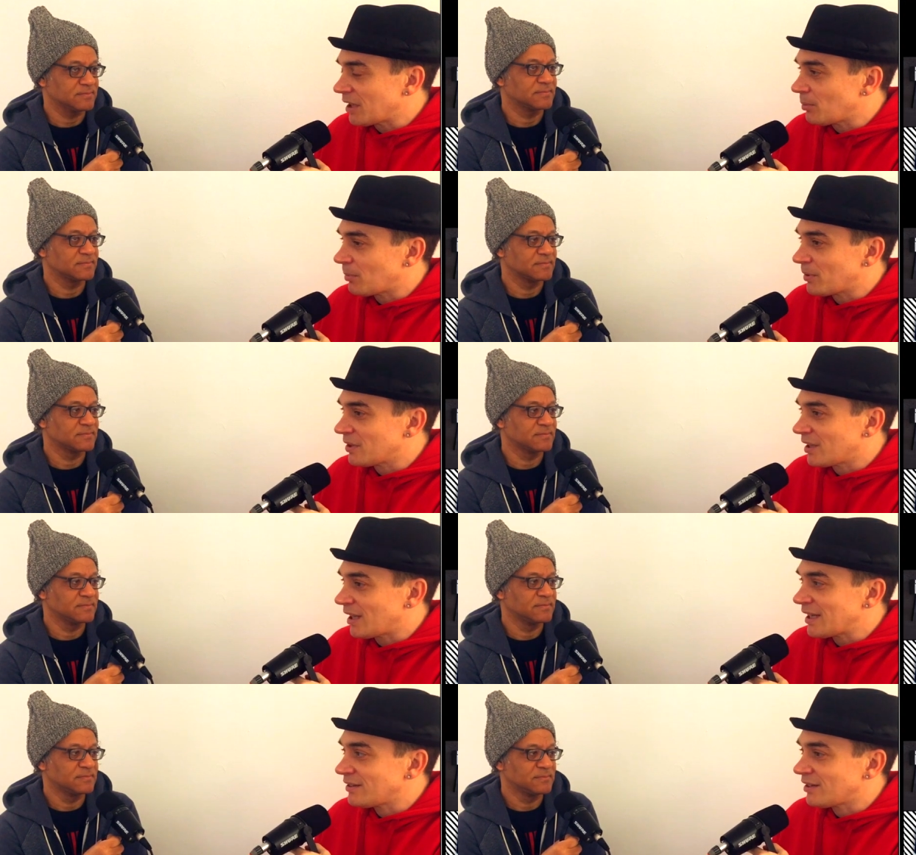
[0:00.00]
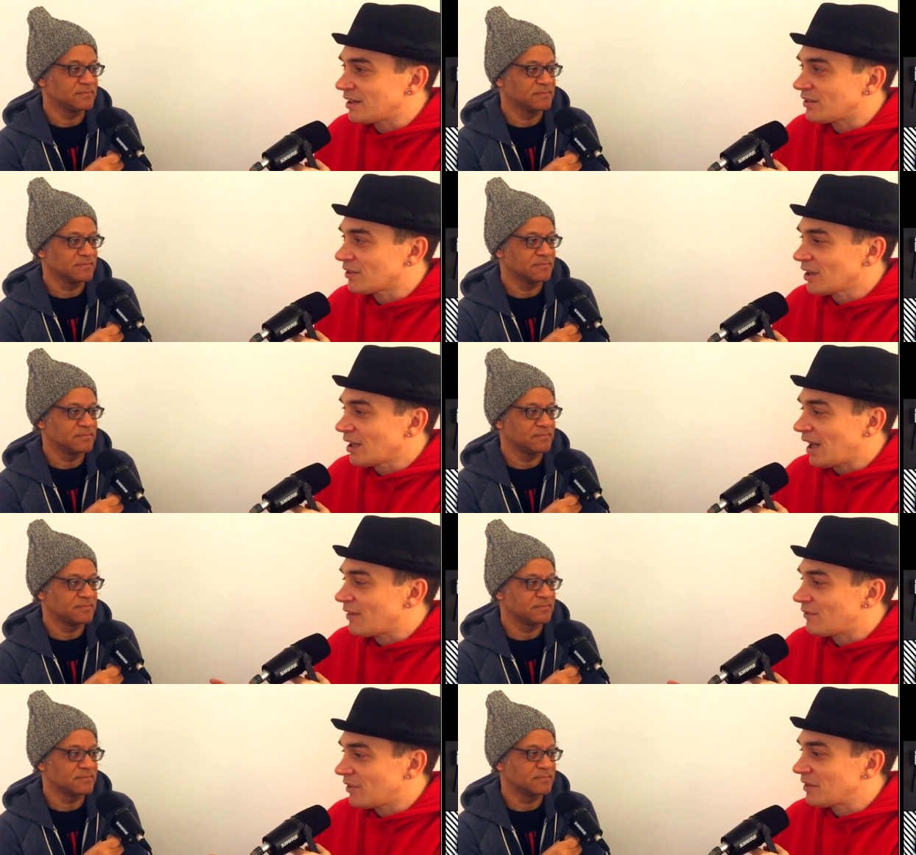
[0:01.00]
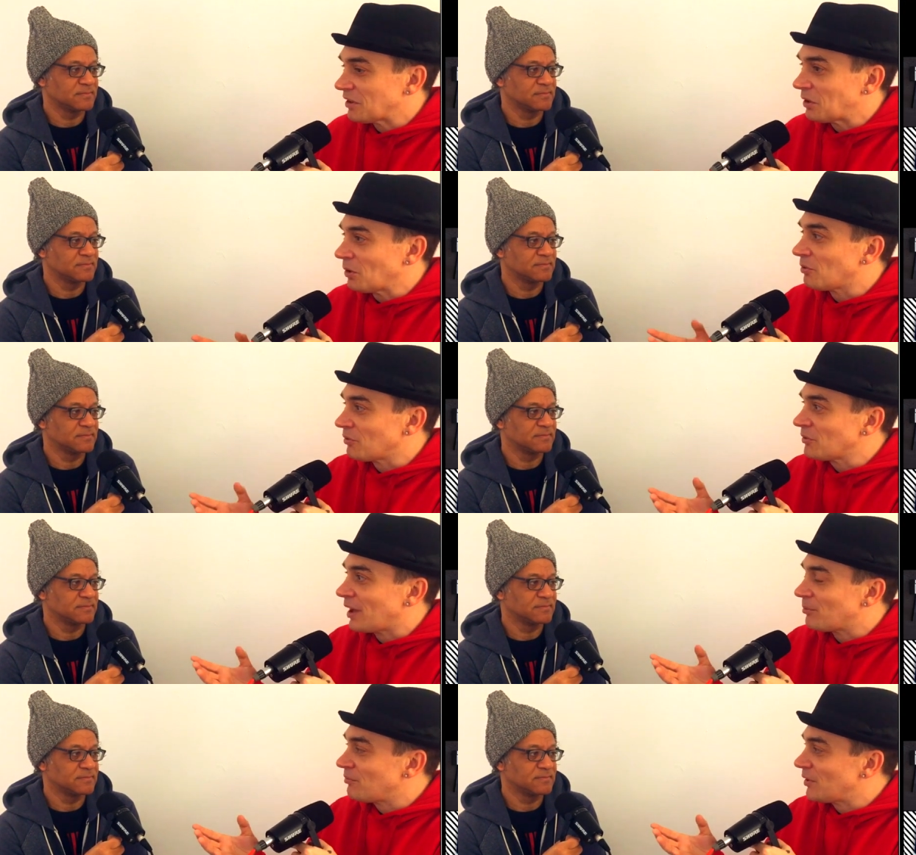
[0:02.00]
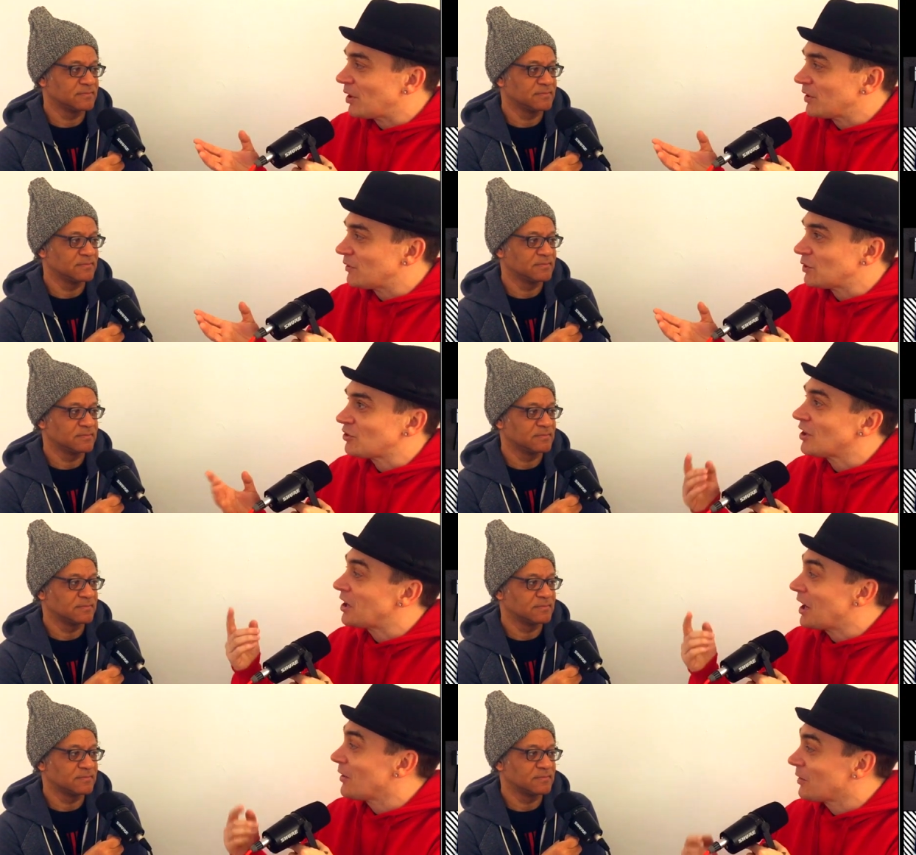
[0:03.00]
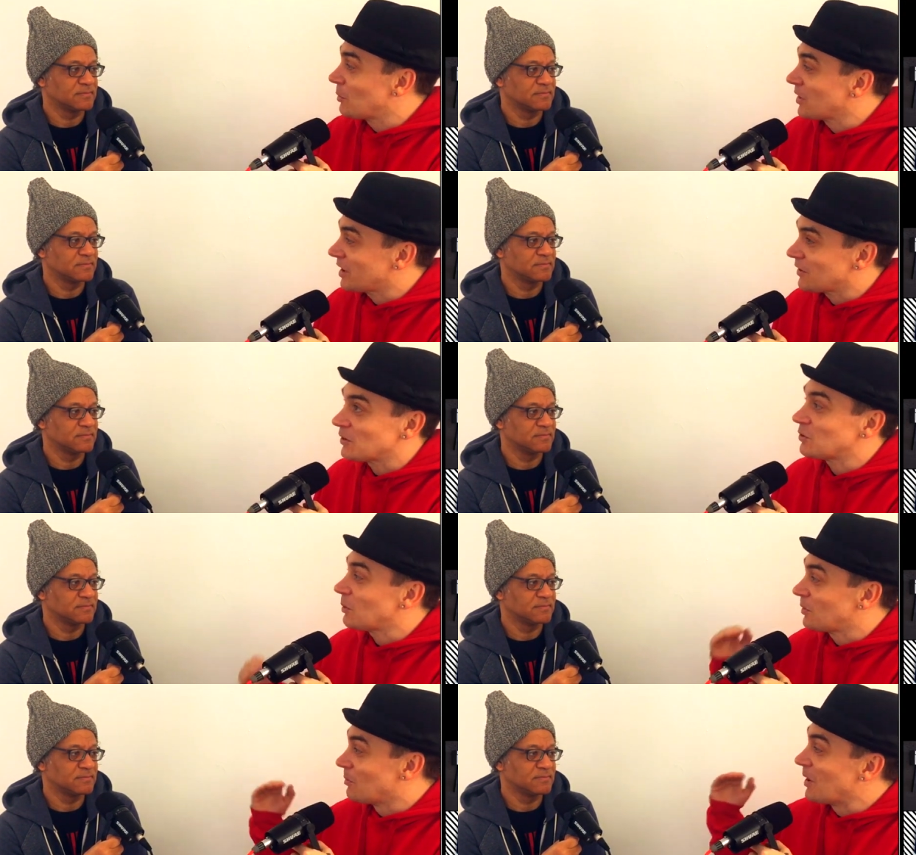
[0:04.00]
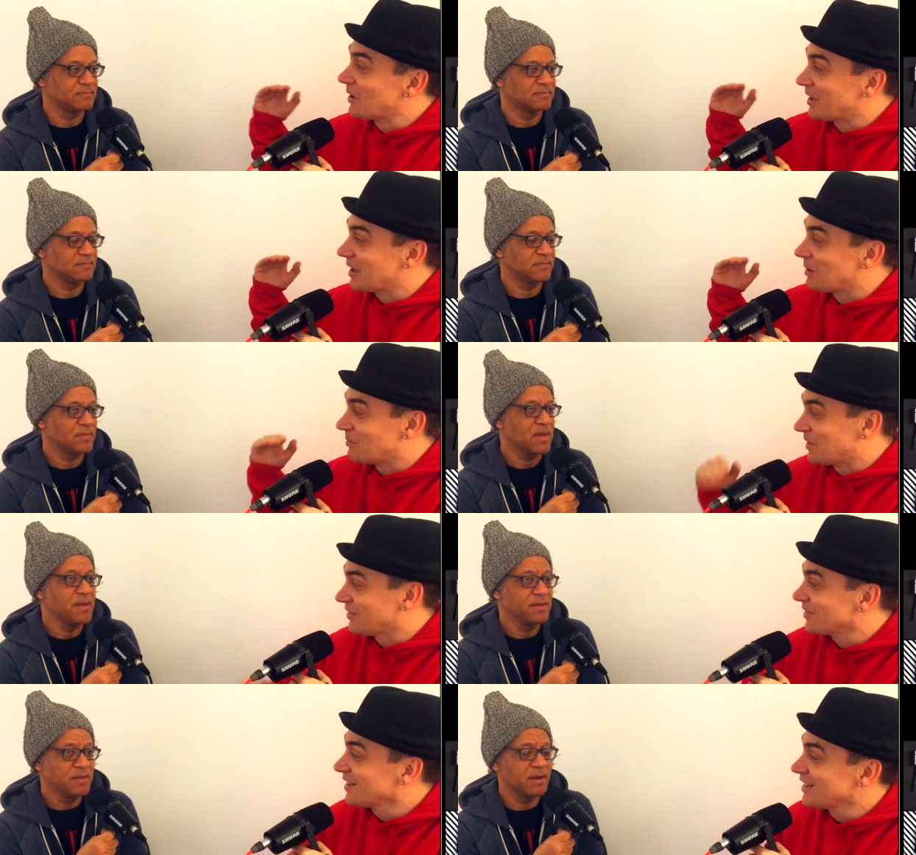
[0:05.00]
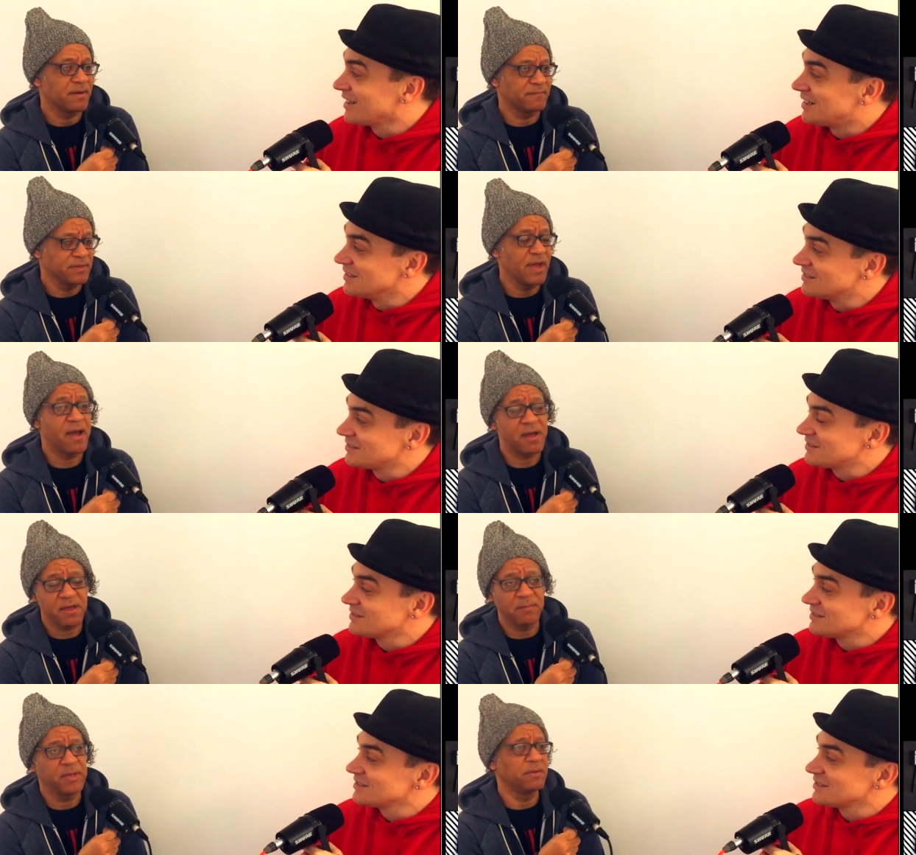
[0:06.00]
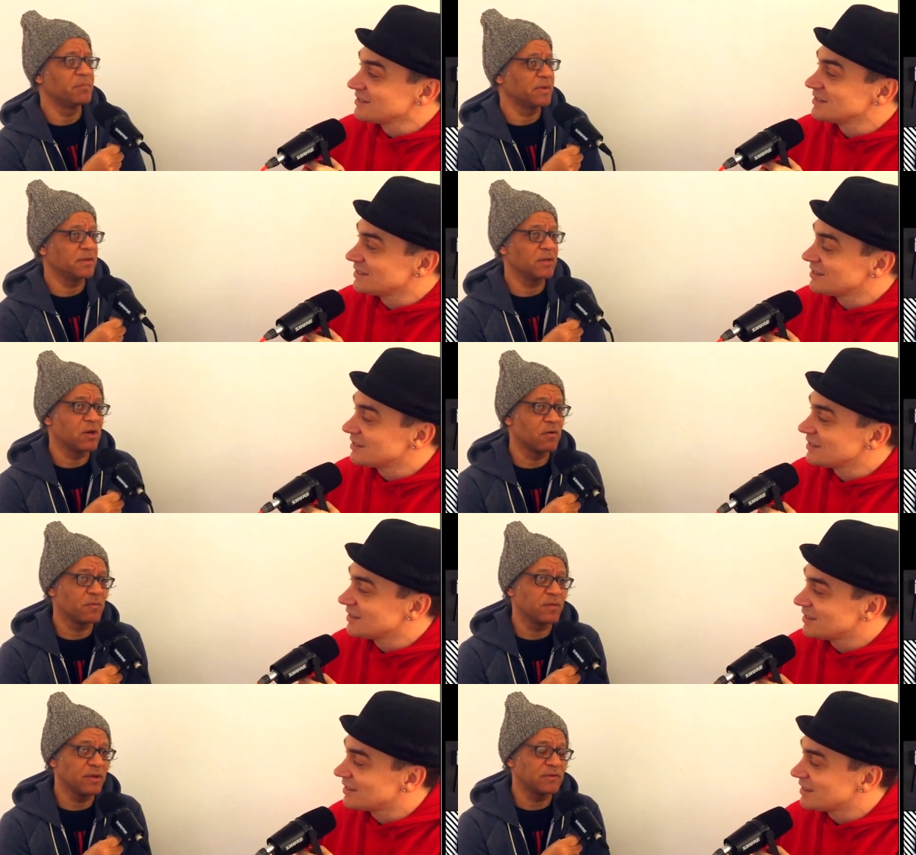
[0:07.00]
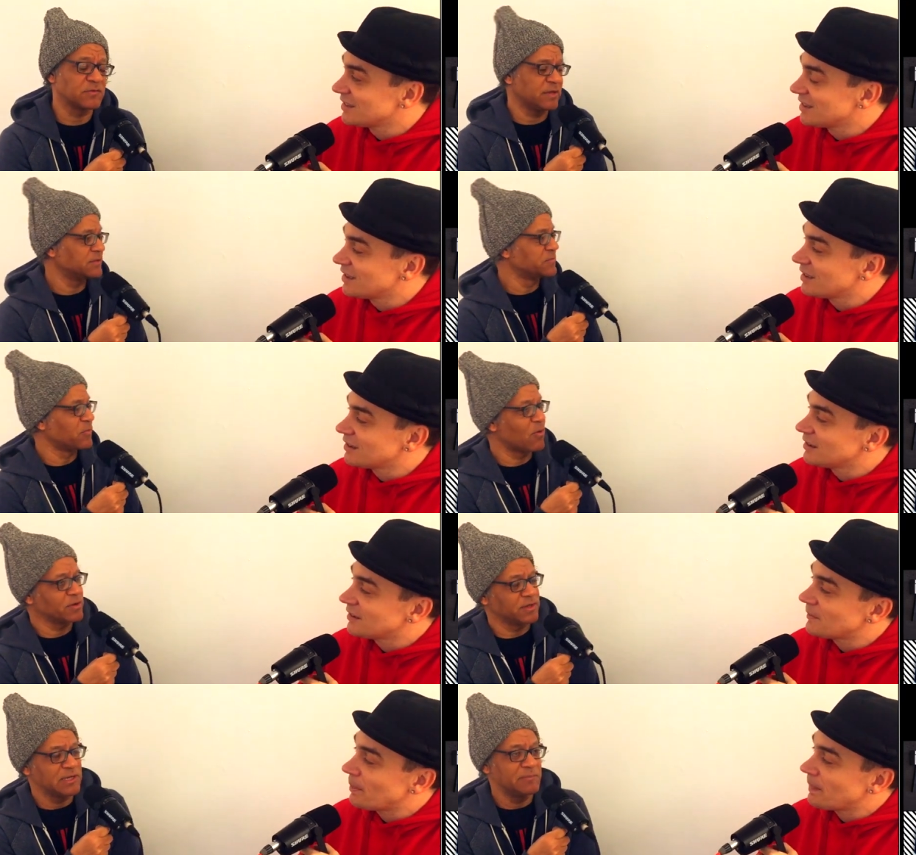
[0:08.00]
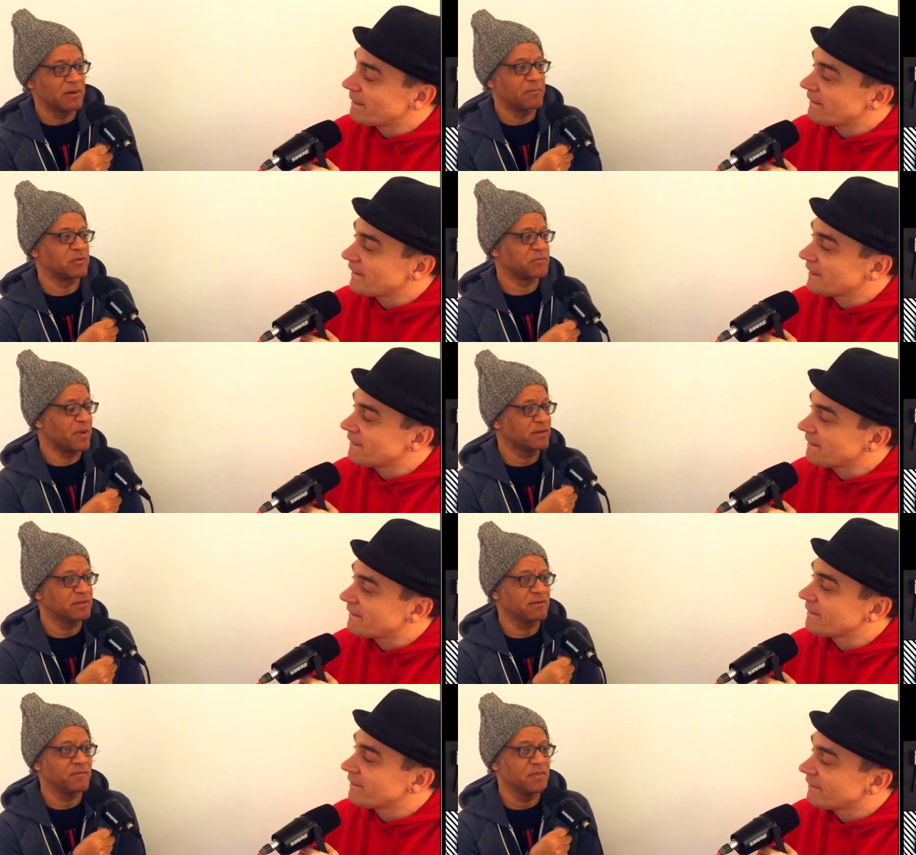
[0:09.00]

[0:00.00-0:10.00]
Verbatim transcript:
Speaker 1: hip-hop in the 80s have gone through that evolution, and now they're working at the top of the marketing companies.
Speaker 2: Yeah, yeah, I mean, but, you know, it's important to keep it in perspective